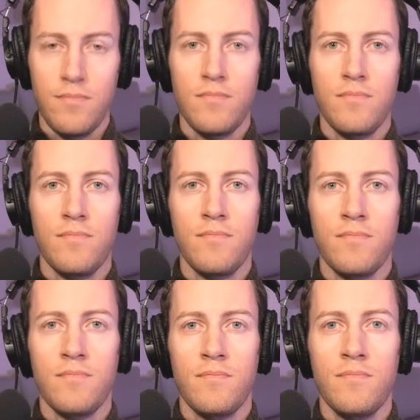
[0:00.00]

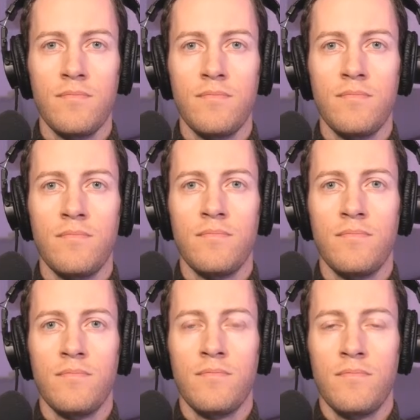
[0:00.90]

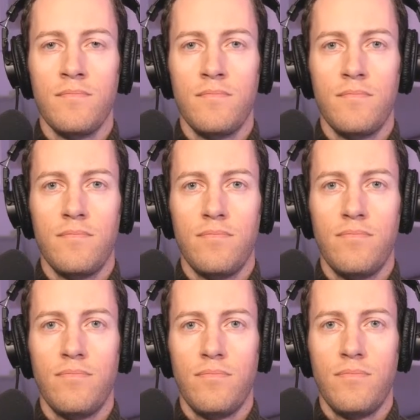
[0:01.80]

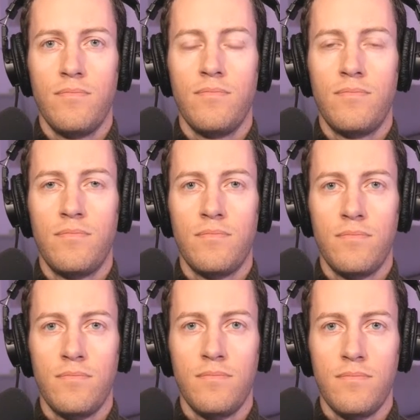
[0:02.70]

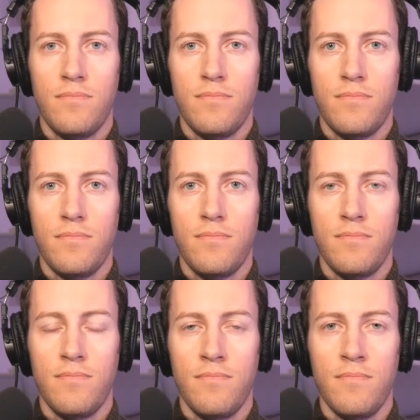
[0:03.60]

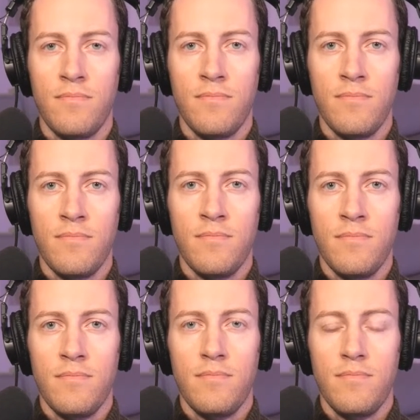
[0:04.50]

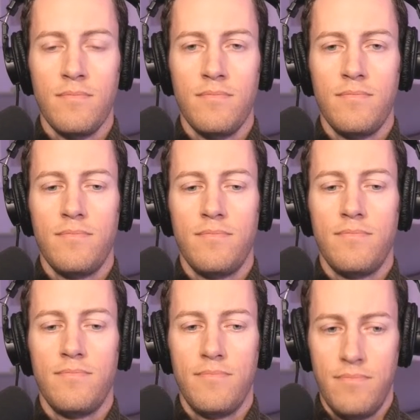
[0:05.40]

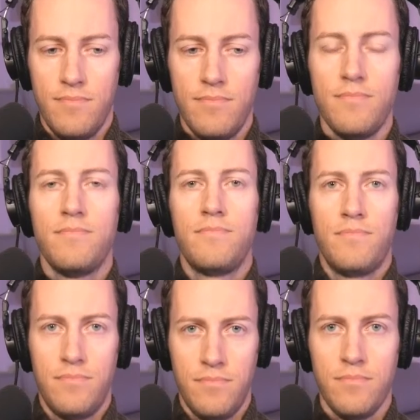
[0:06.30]

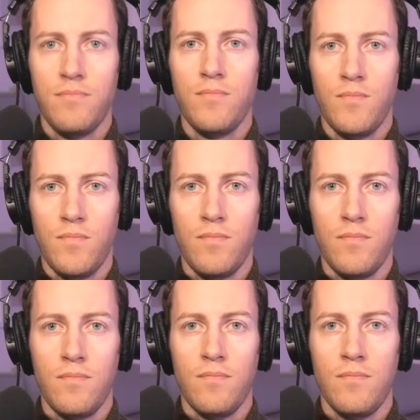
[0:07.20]
This person isn't speaking.